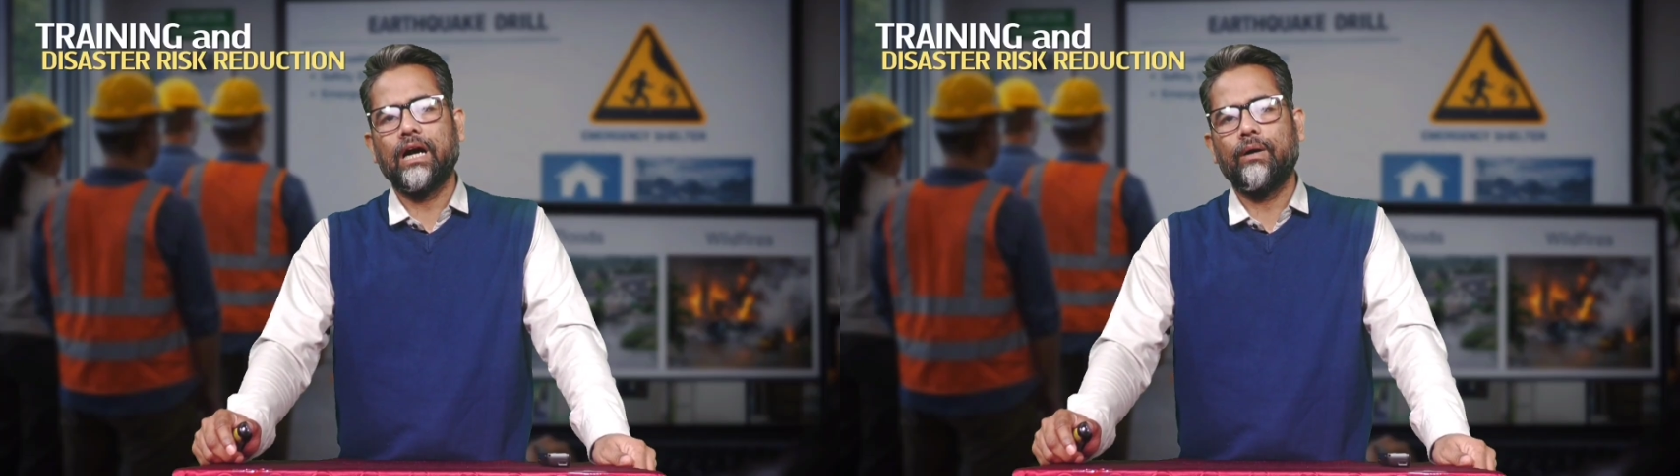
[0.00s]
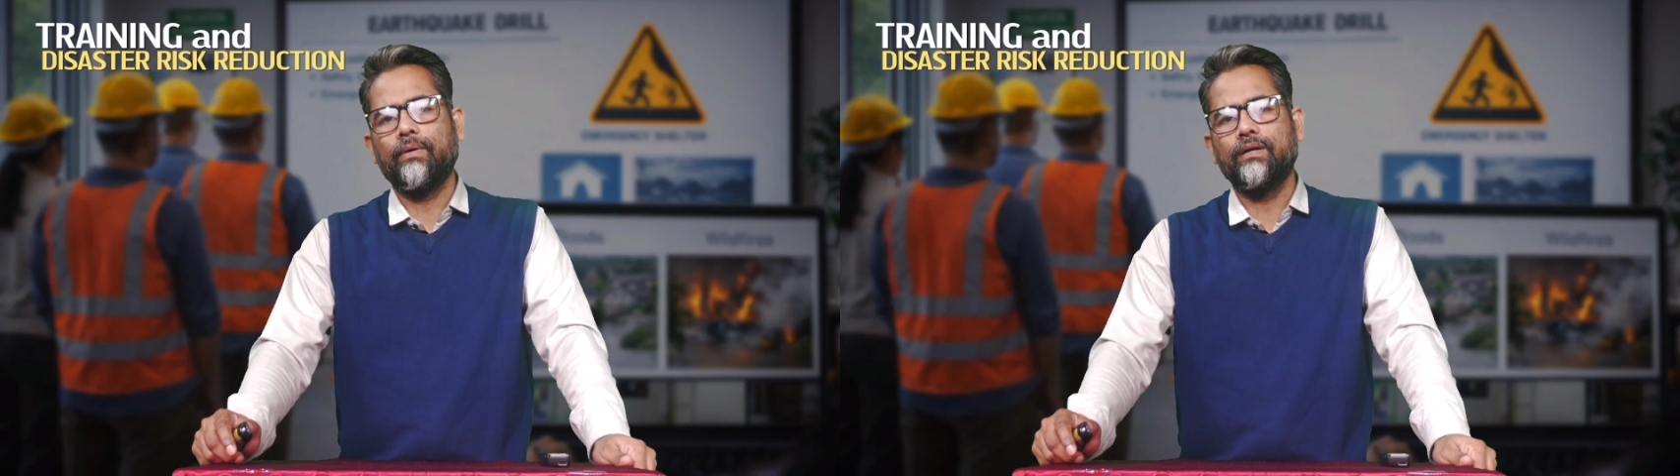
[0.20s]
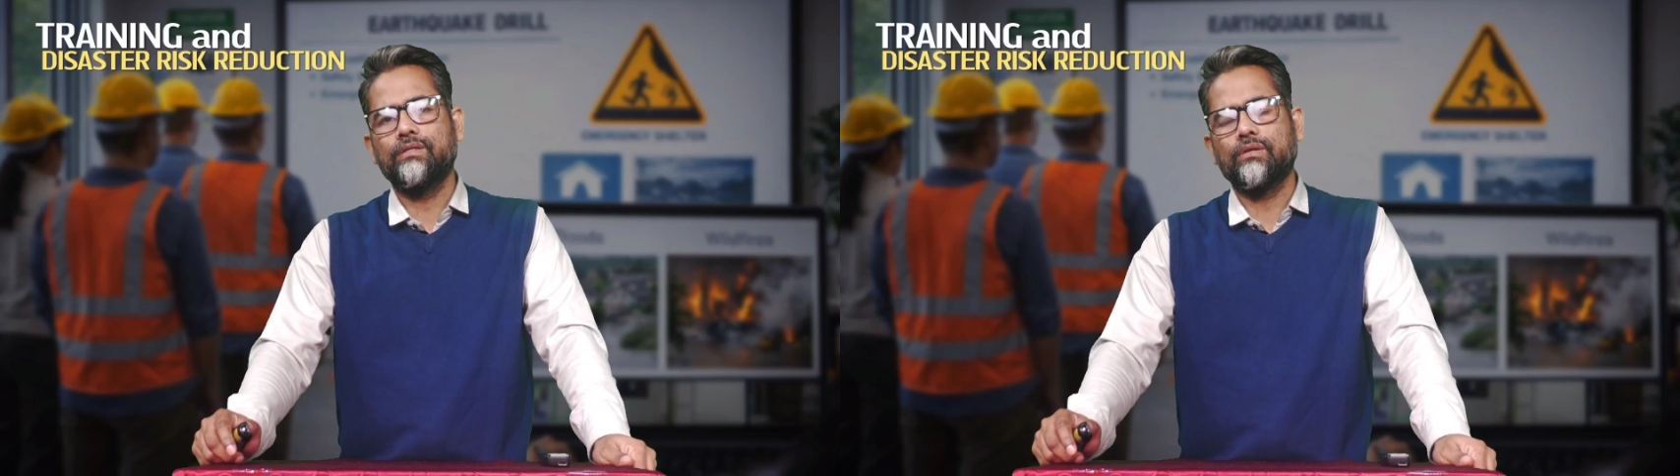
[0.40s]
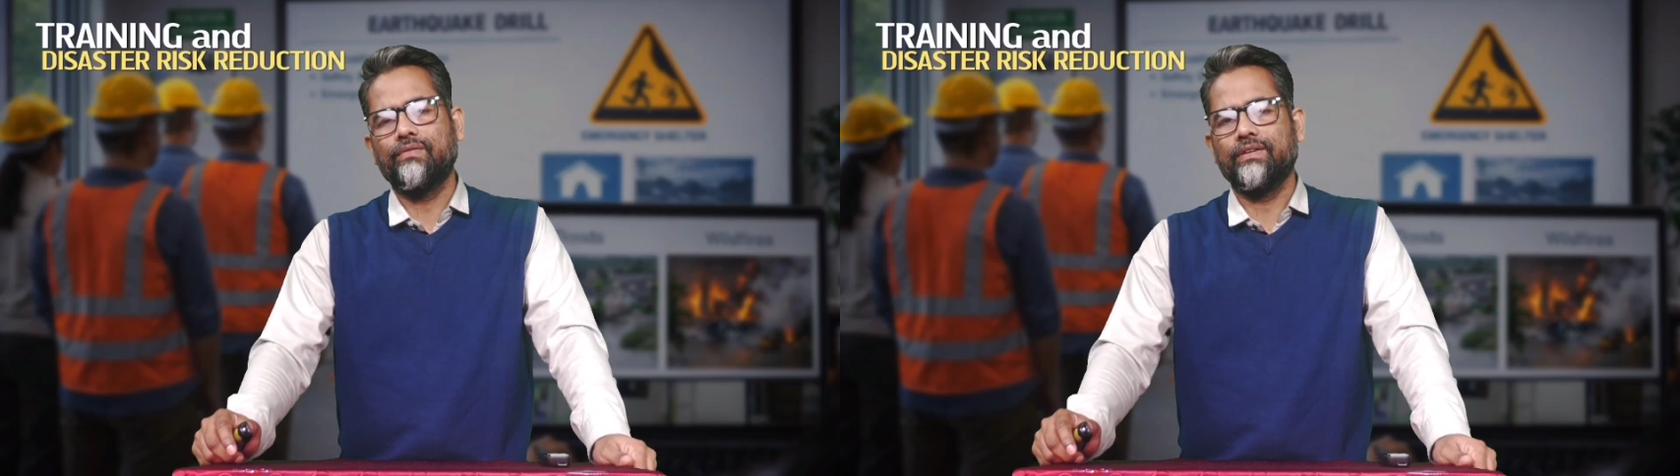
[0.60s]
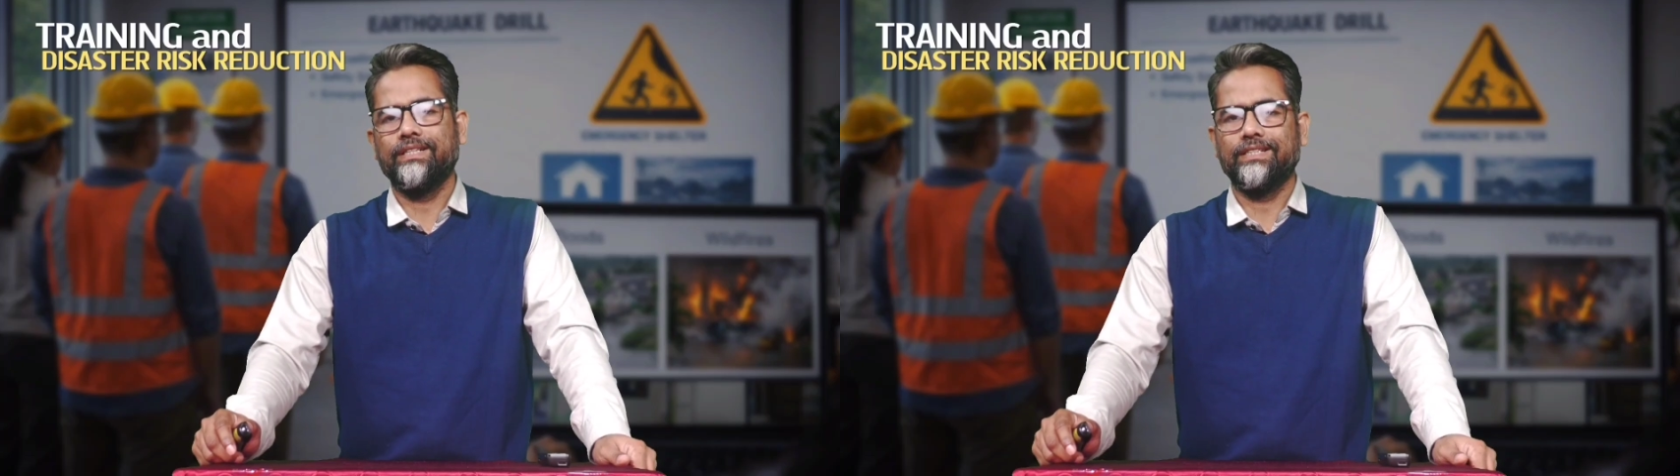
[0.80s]
hours
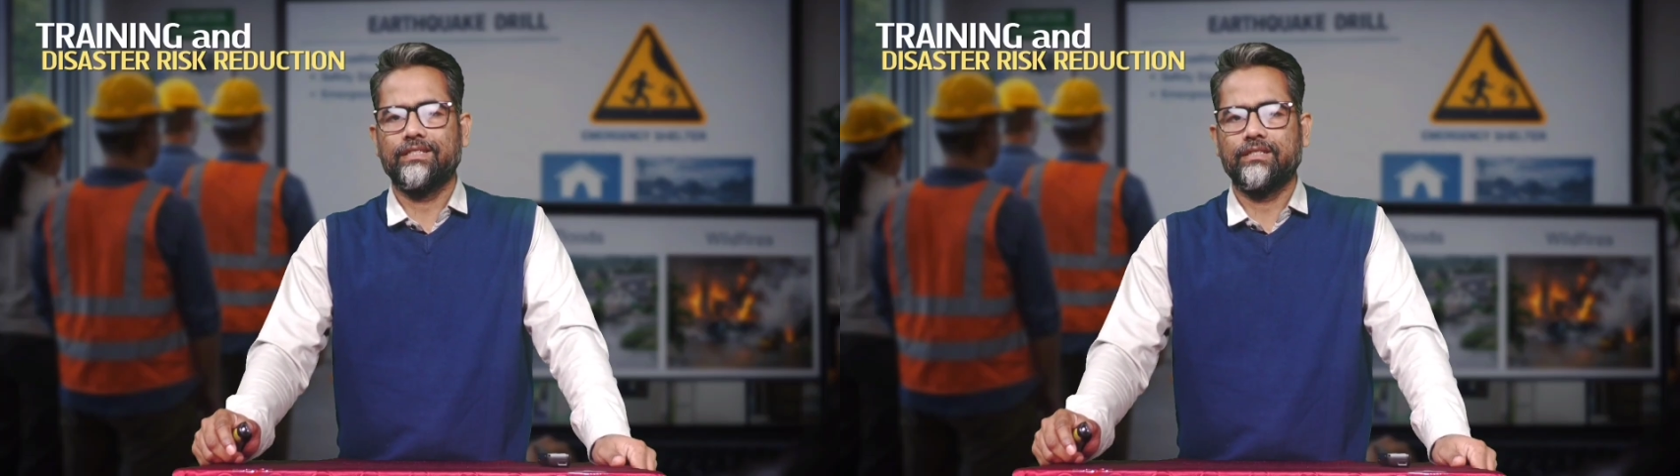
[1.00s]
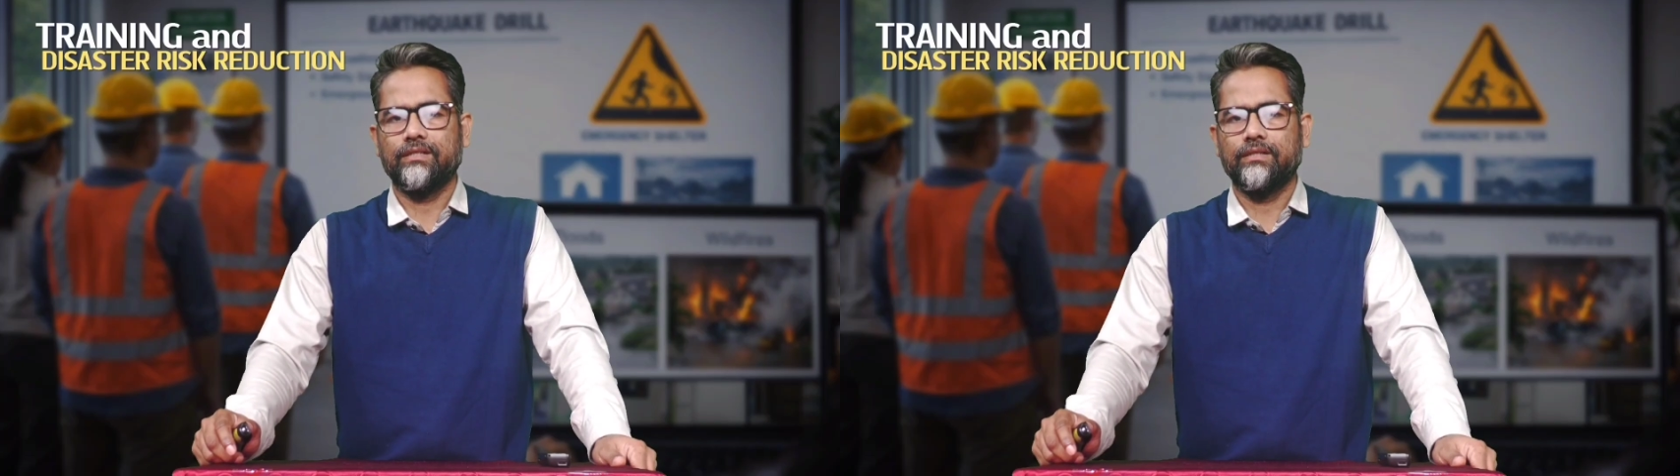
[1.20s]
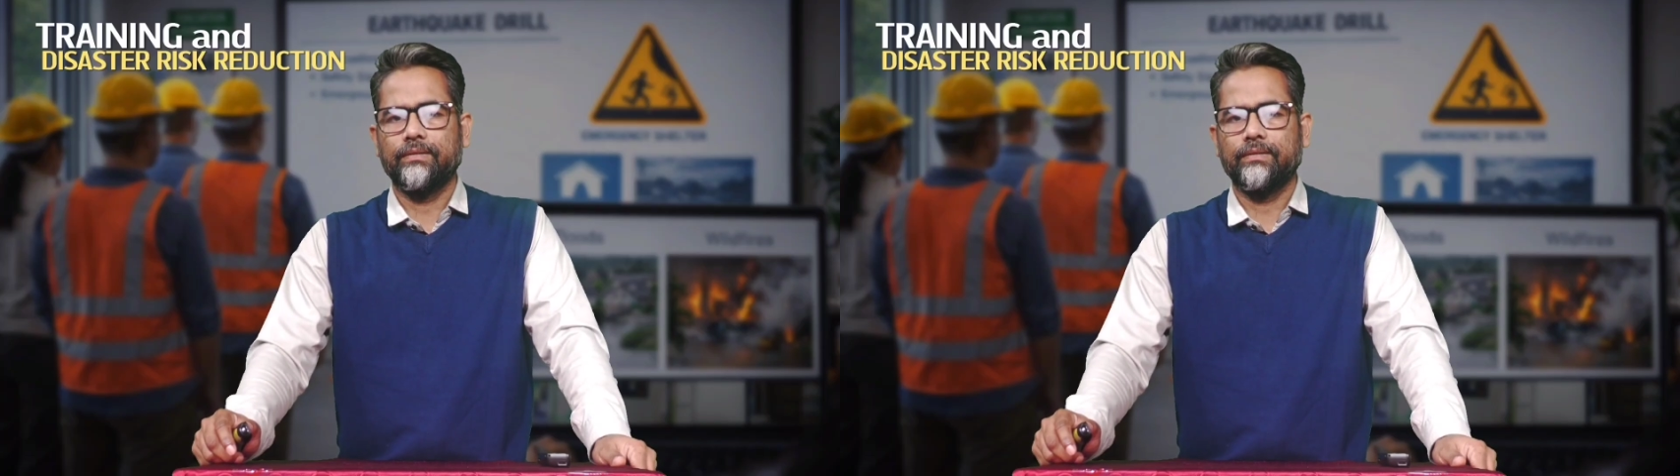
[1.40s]
of a disaster.